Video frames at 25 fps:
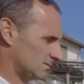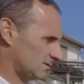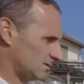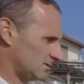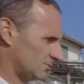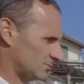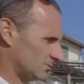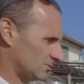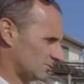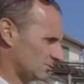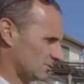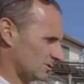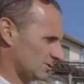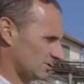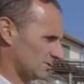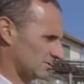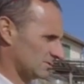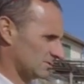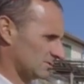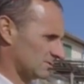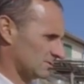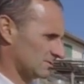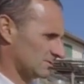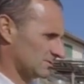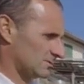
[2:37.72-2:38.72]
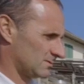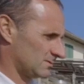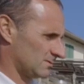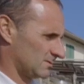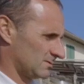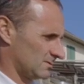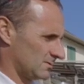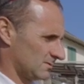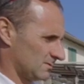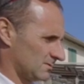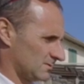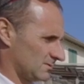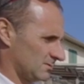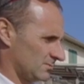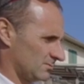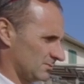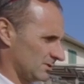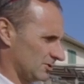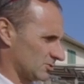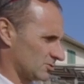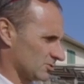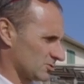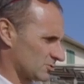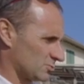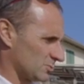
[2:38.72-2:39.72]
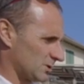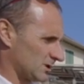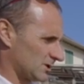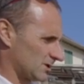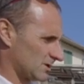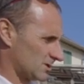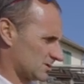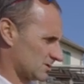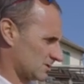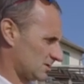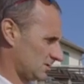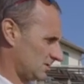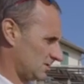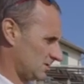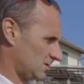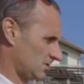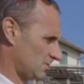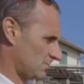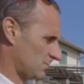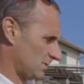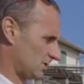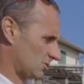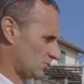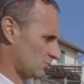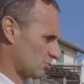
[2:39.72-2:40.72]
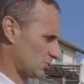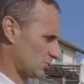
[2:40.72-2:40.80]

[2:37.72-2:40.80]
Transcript: I will try. We are just making study about